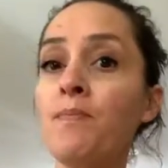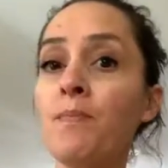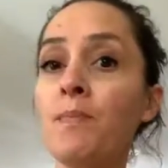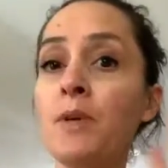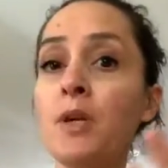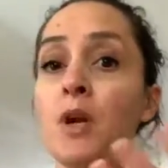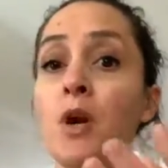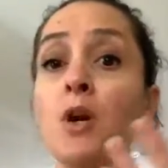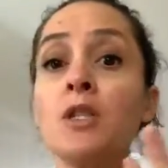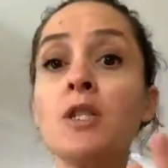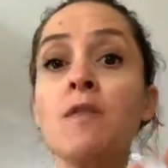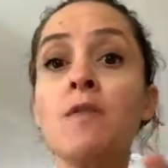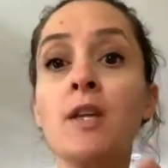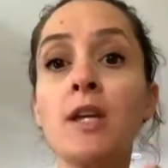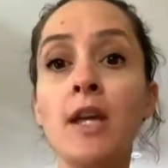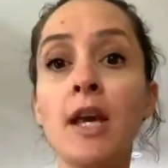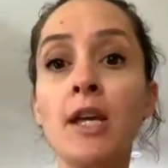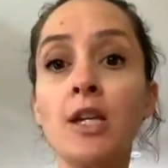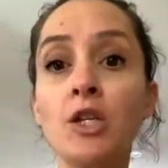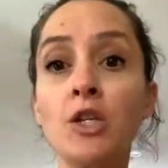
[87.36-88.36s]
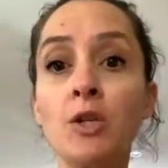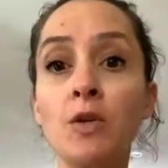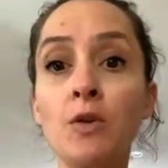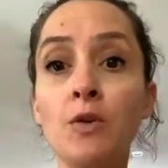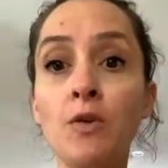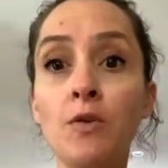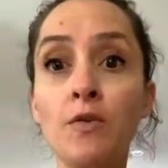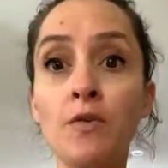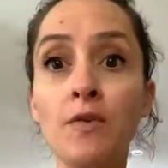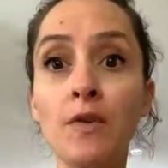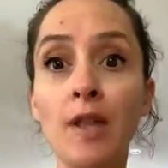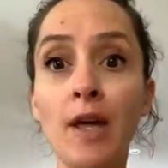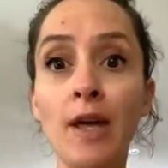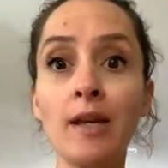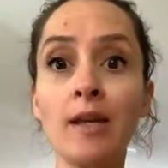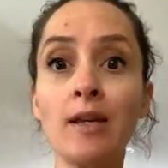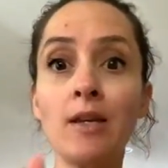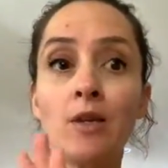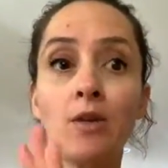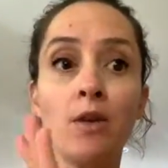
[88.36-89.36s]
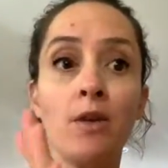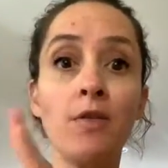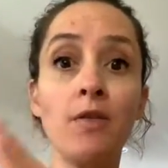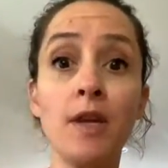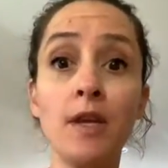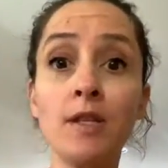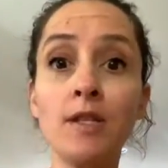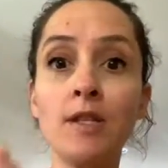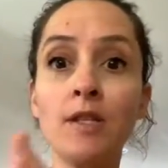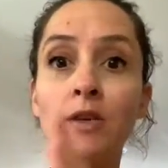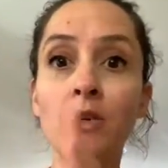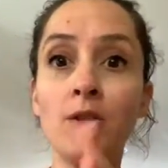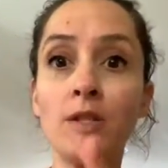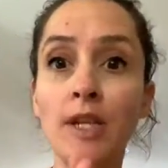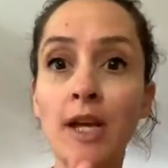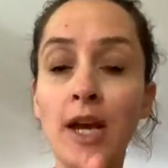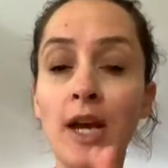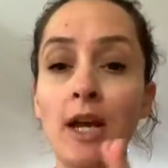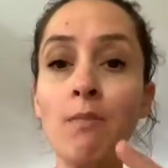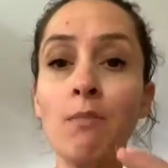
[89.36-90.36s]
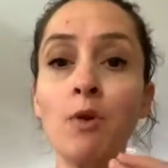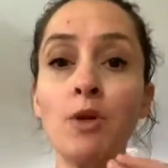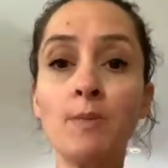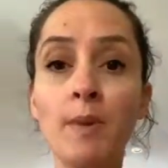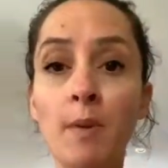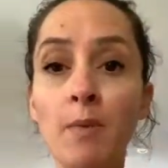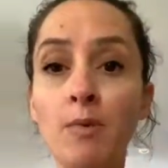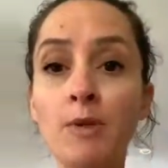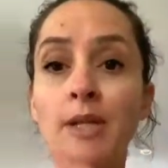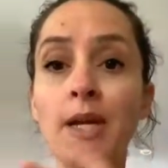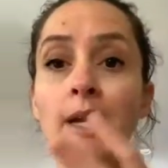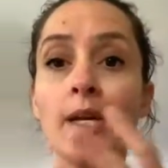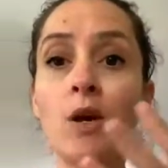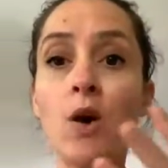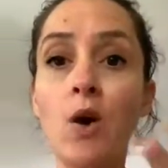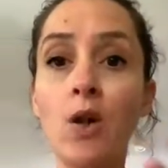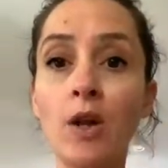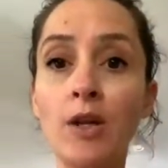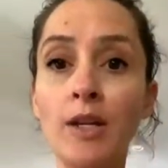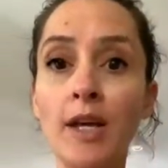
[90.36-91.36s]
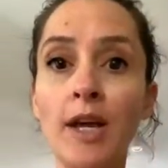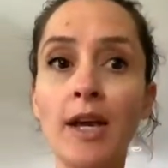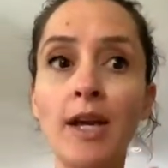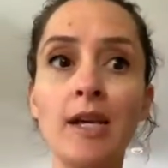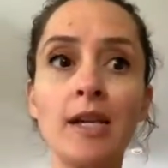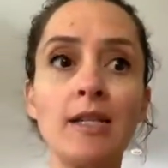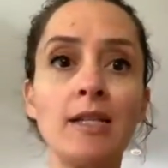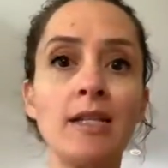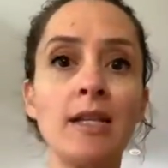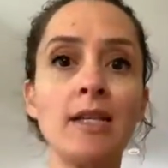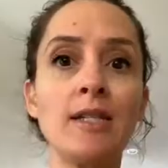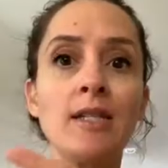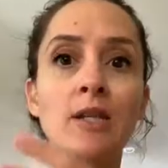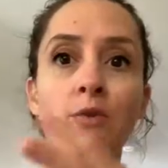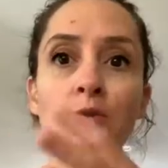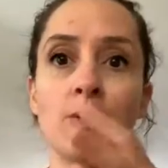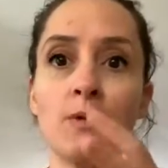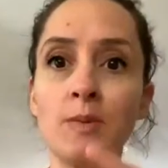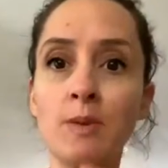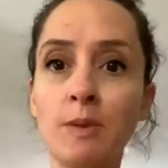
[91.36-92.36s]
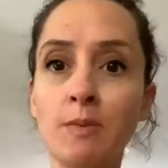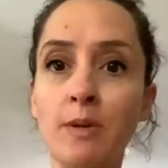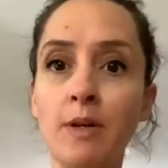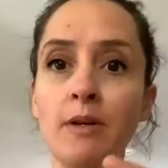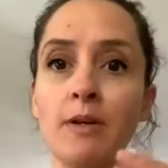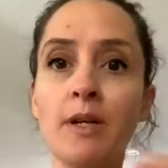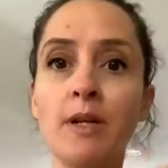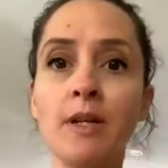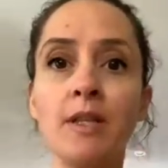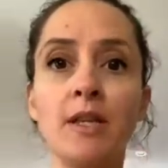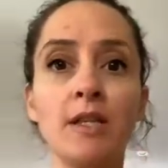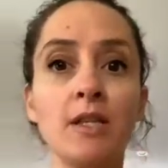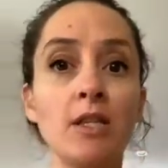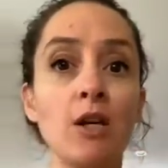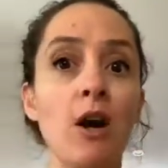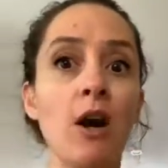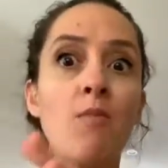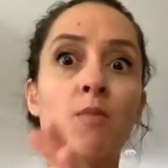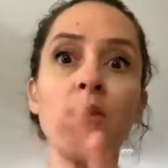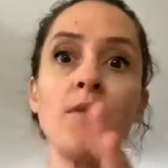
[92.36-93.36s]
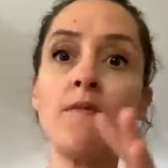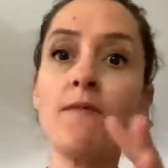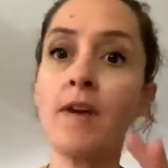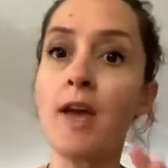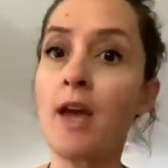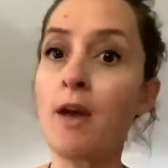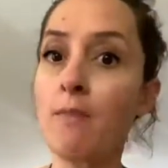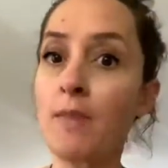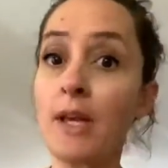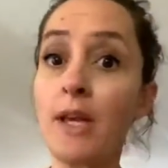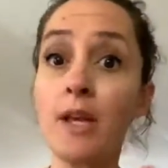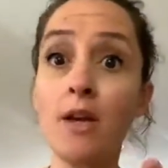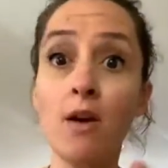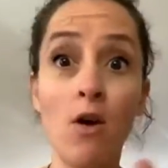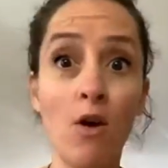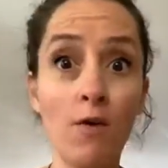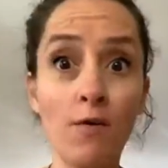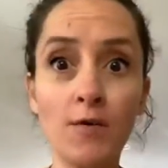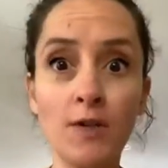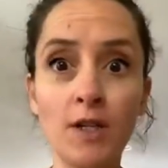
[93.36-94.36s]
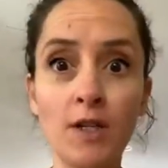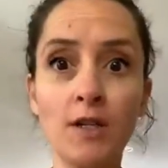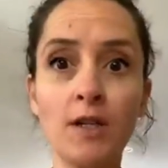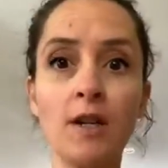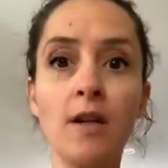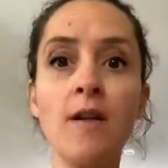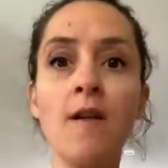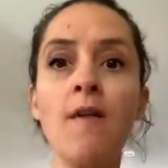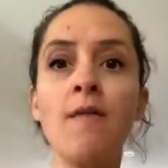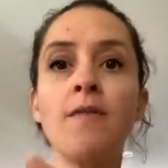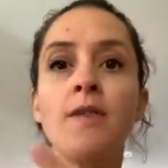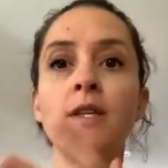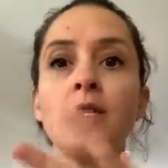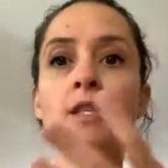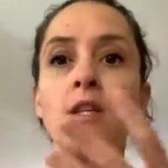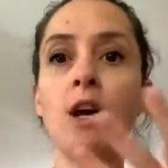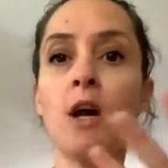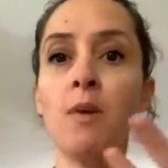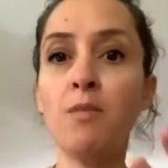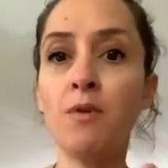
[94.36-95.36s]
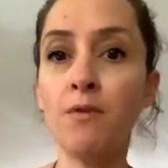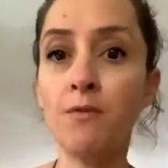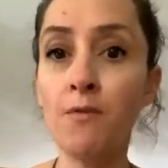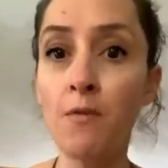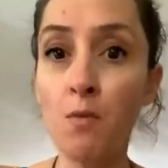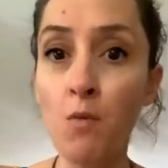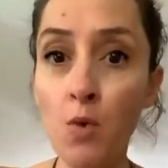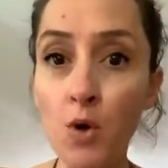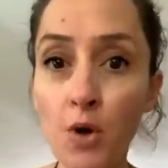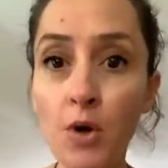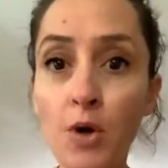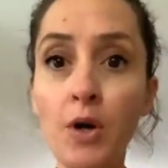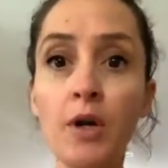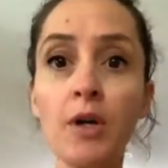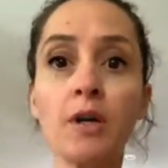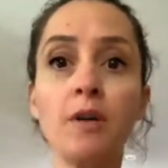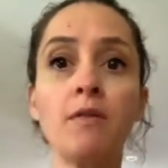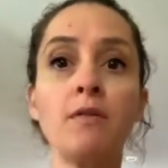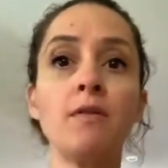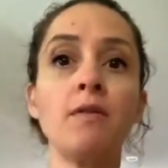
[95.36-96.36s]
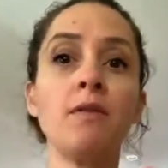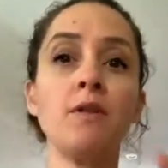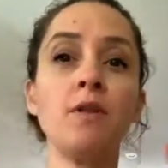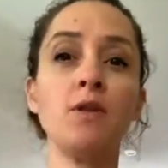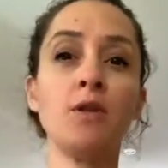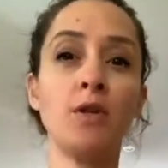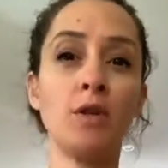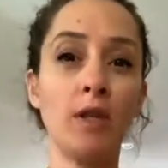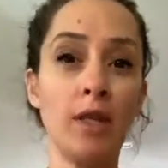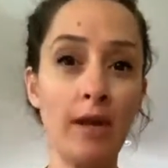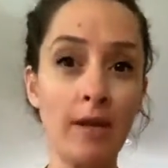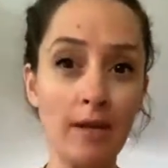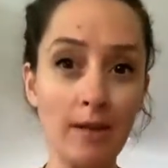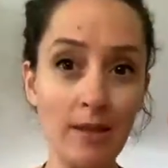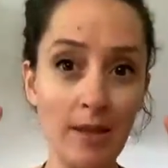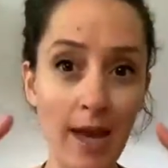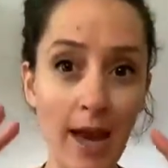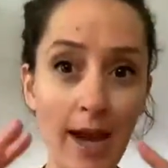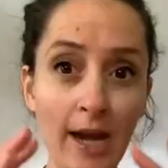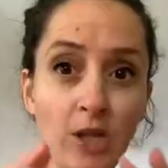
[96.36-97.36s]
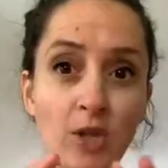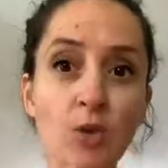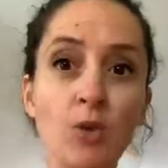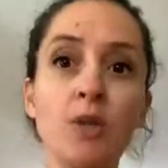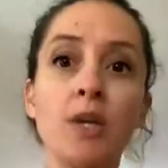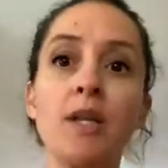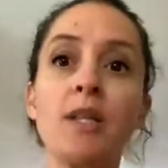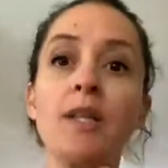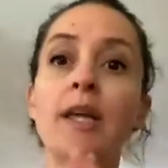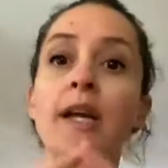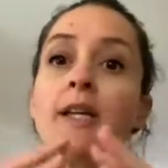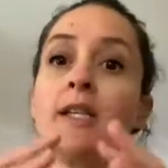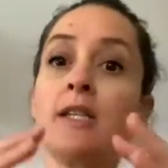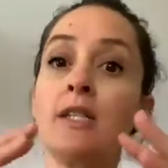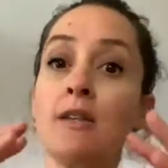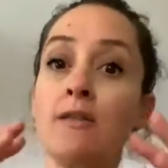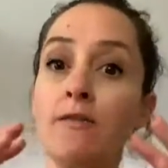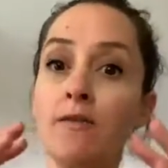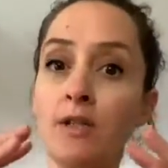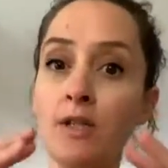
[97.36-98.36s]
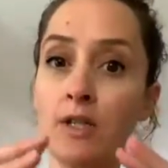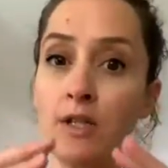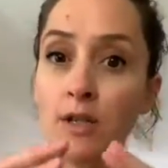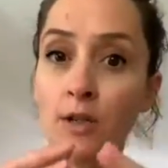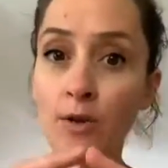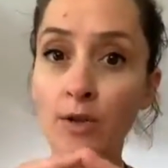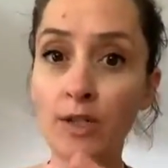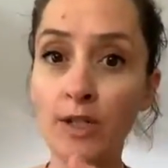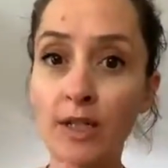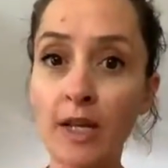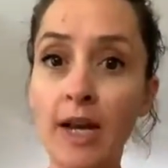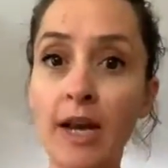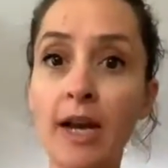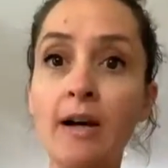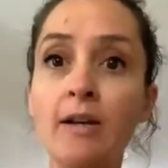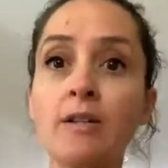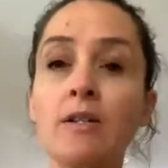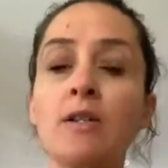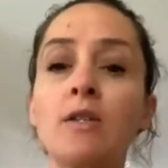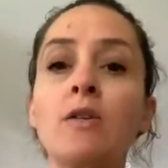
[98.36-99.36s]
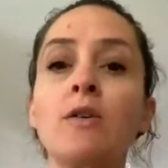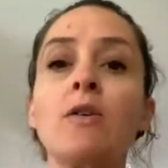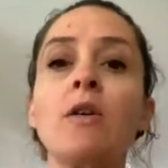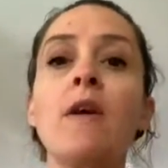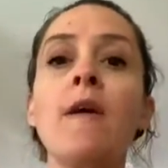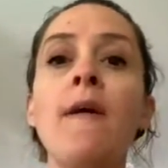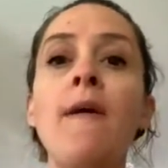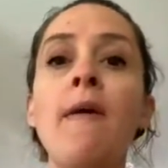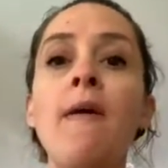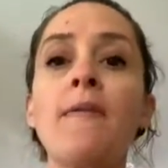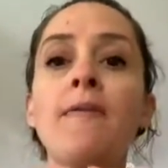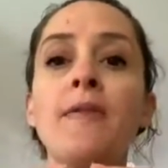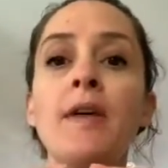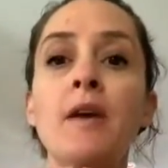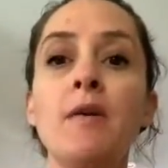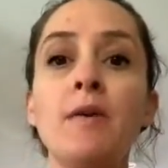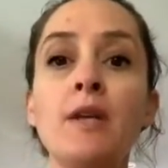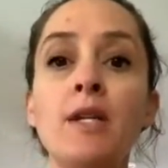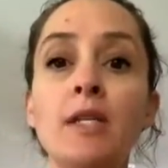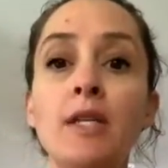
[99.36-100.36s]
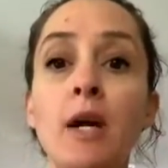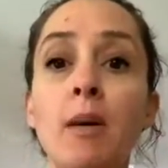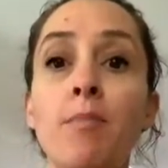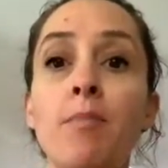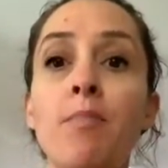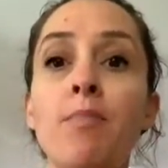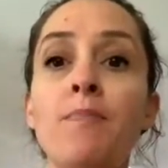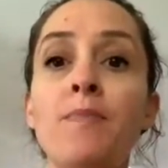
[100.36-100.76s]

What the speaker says: because of the nature of things slow down, most people take holidays, there's the Christmas period, there's time with family, often there's time off from work, the actual collective slows down. So there is a